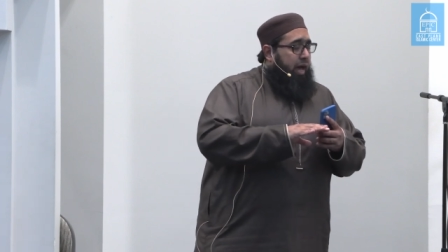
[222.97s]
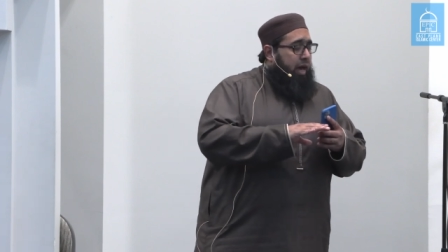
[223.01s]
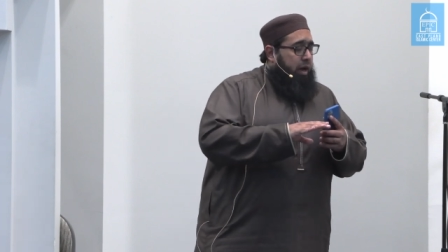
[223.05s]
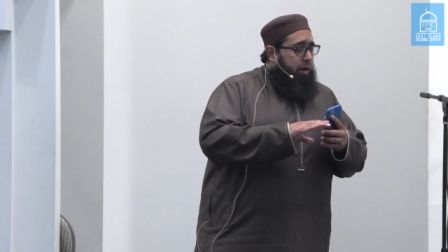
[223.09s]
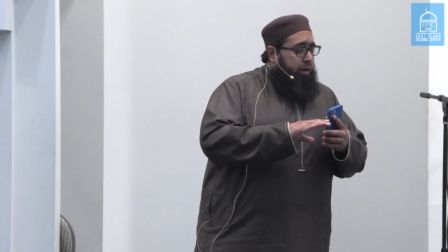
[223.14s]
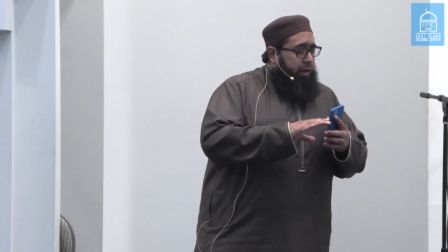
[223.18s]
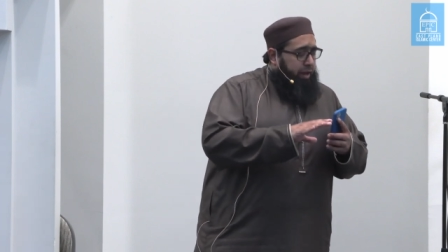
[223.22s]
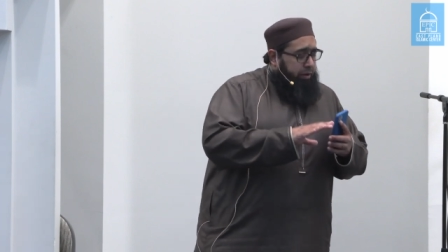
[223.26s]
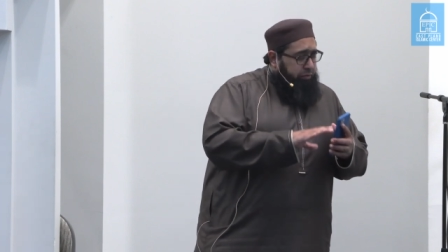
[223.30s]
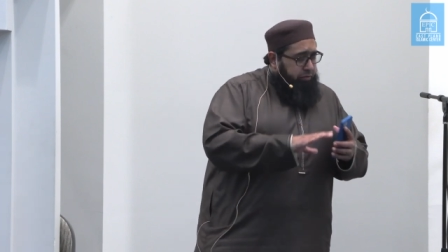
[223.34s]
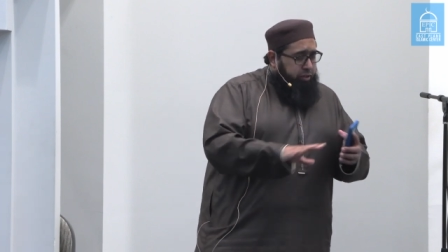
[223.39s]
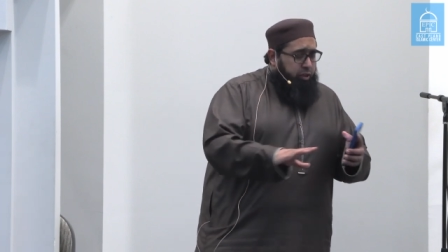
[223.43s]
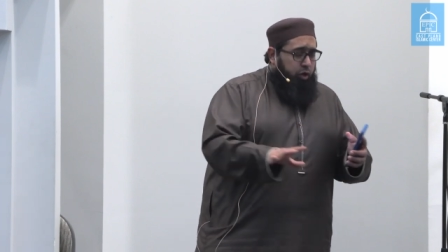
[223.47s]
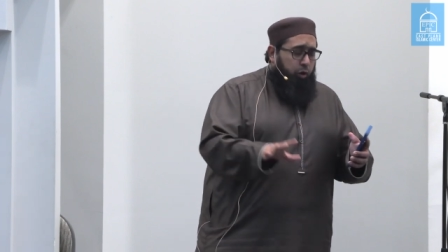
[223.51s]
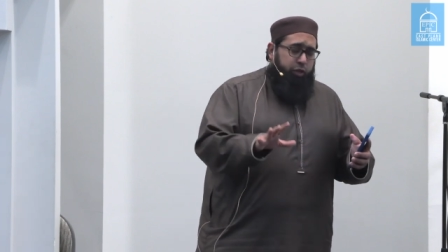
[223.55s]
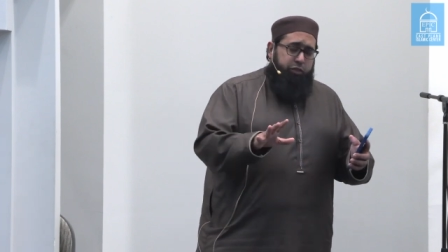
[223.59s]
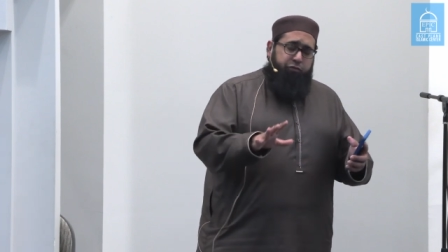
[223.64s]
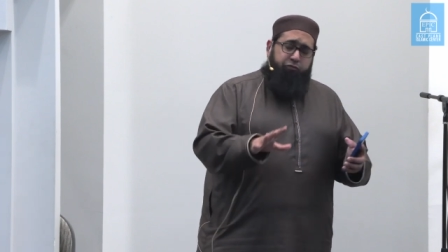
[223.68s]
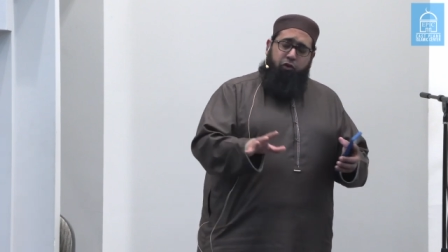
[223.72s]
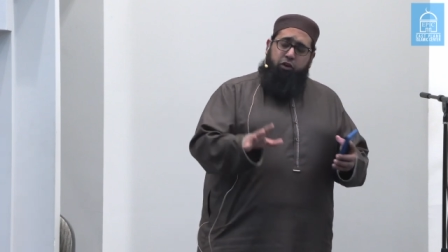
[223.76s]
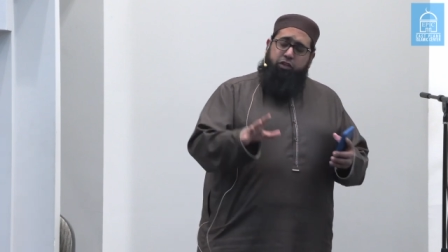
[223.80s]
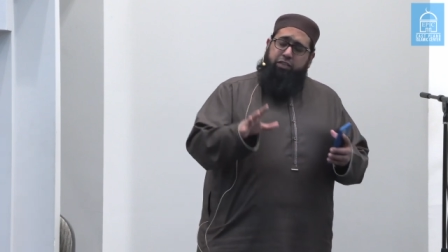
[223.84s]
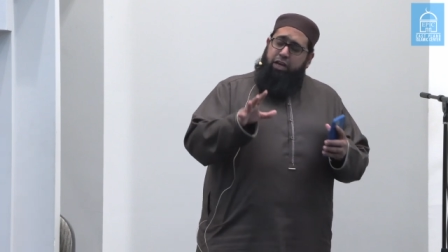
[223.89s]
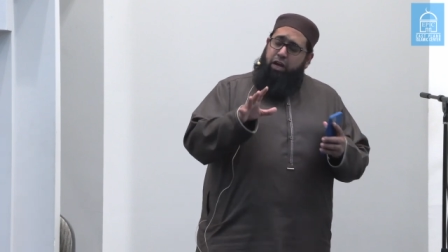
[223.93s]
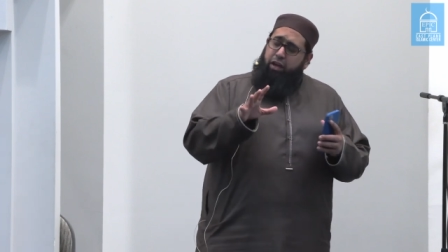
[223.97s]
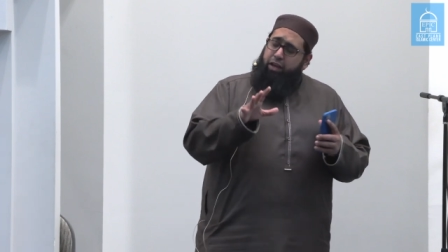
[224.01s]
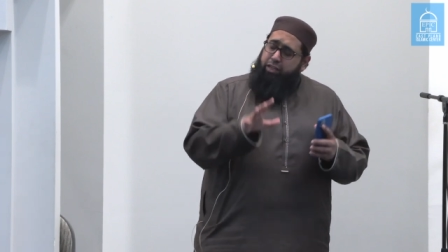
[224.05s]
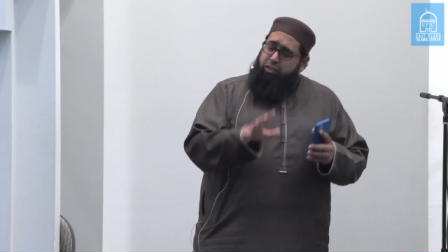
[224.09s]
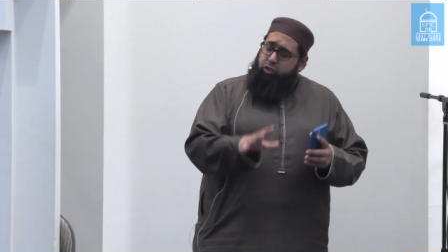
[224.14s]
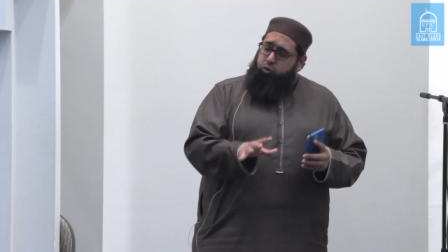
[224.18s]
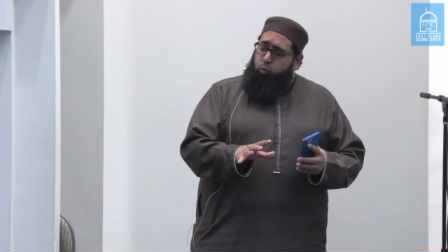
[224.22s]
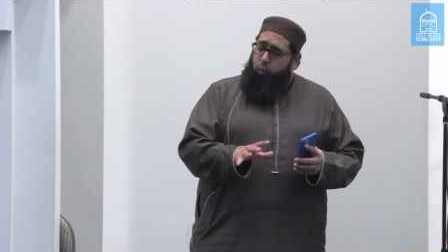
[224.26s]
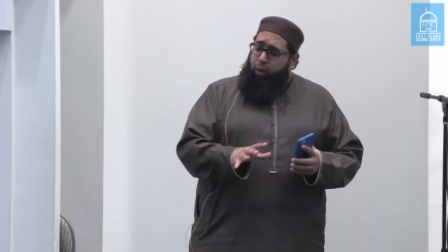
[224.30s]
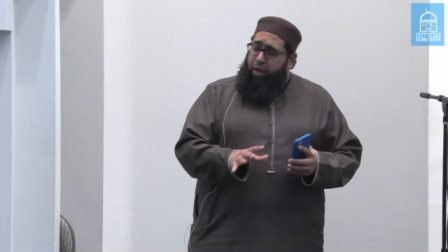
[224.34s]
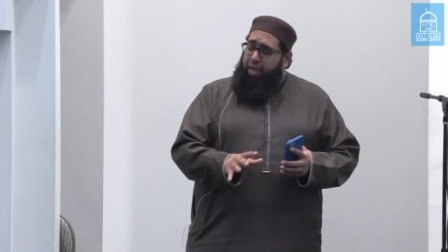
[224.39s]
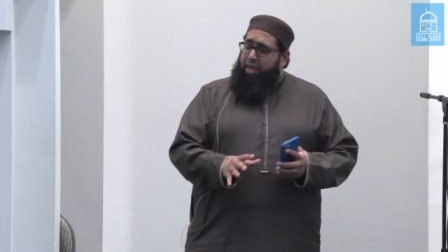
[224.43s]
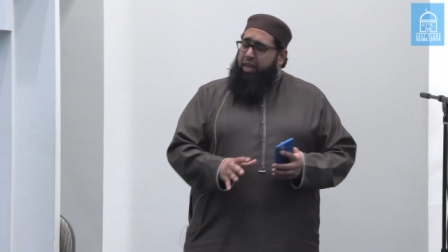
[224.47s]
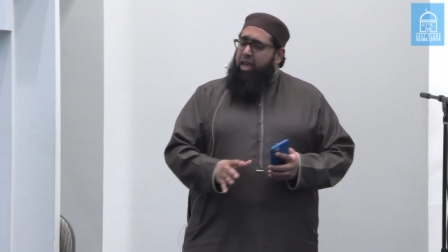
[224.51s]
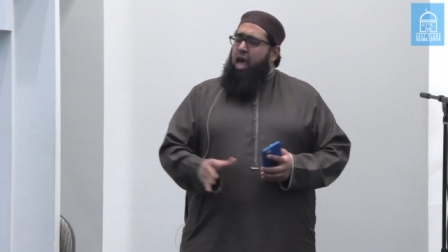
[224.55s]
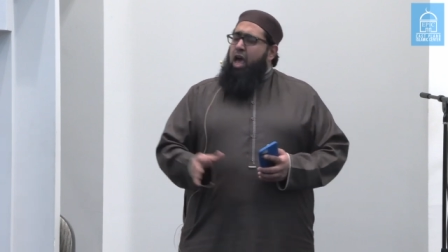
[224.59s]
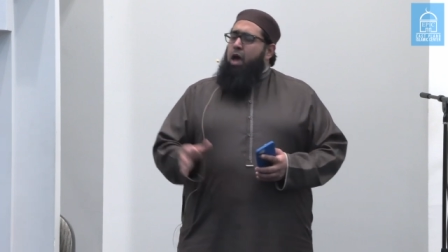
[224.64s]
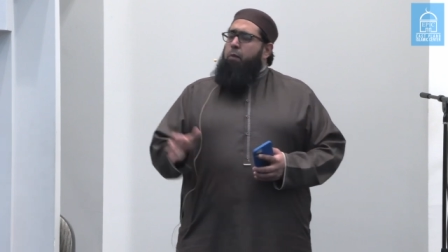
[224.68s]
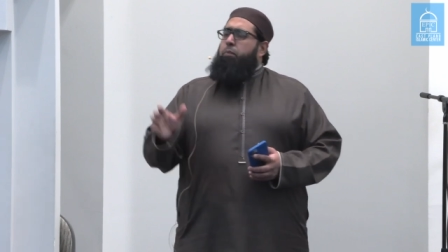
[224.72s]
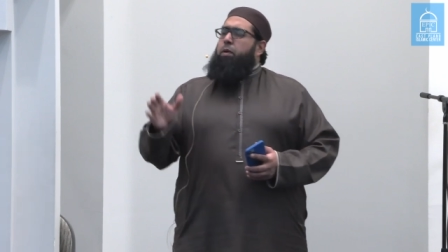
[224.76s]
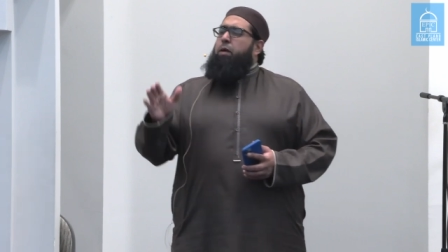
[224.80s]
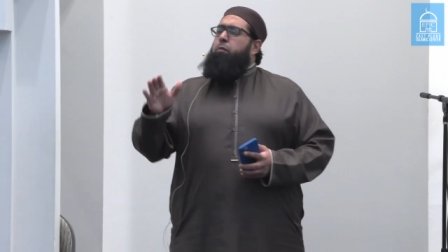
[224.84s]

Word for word: uh, even though it's fertile, it's weak.